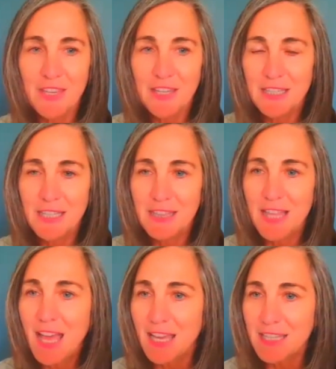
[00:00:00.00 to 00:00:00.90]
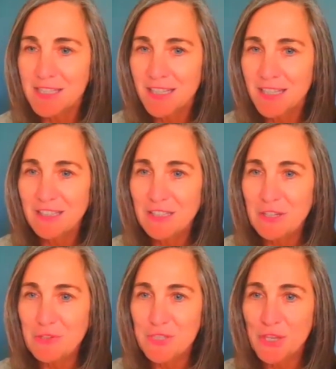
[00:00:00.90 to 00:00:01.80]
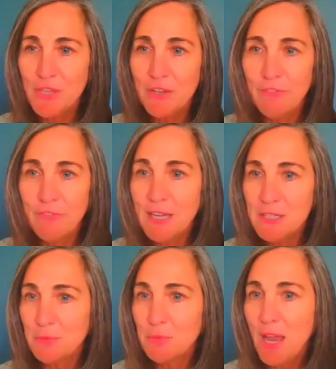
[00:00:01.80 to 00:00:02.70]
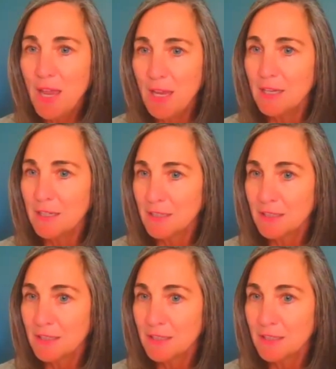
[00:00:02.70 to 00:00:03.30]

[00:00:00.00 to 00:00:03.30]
They can eat that, so they'll find a way.